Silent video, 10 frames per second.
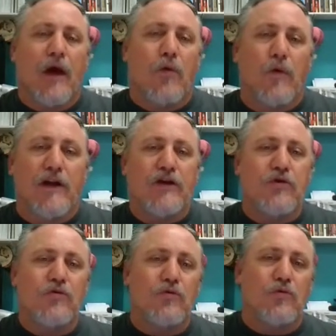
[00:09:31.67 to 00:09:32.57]
When
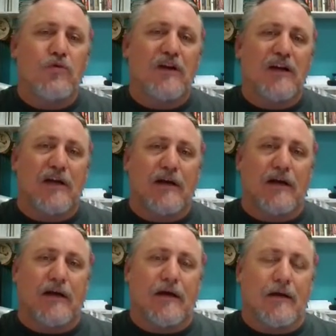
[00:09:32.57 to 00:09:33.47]
you
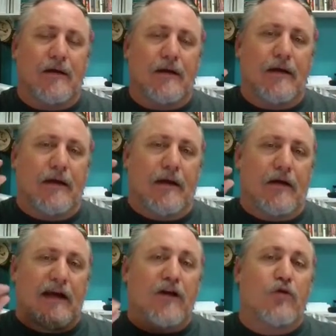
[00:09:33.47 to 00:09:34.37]
can
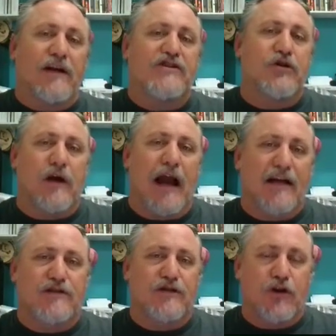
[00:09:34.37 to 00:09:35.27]
increase
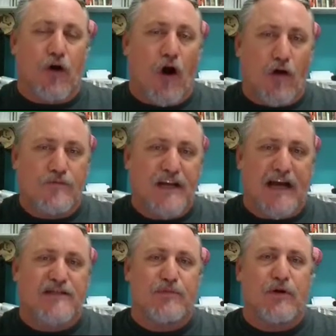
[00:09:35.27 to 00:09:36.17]
your arms
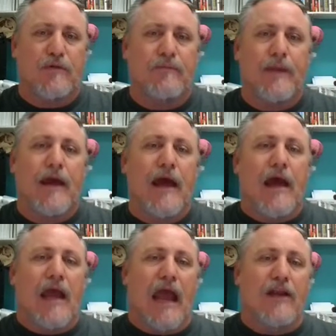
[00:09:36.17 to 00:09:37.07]
expert
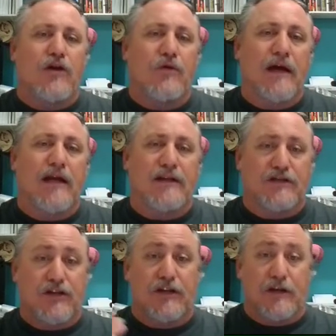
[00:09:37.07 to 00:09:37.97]
and you get it
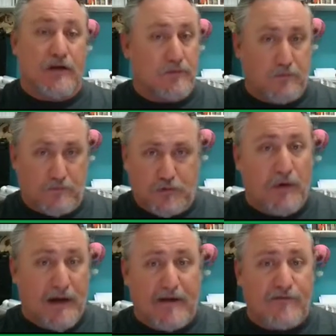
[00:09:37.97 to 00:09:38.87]
to the
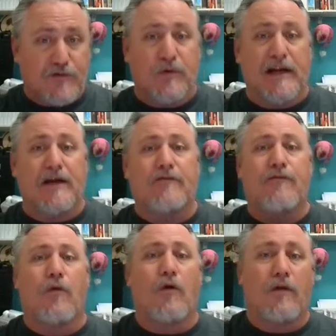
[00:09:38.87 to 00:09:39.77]
20 of 20
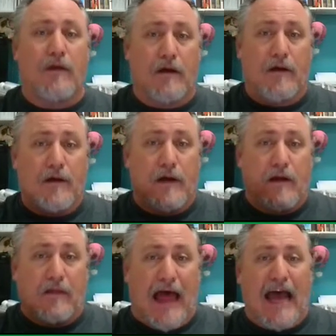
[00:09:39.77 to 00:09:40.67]
for the
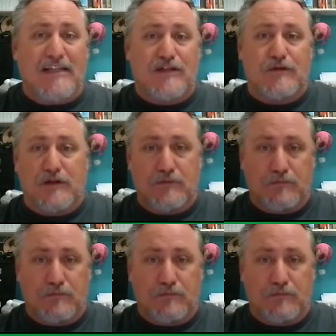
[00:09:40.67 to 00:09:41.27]
last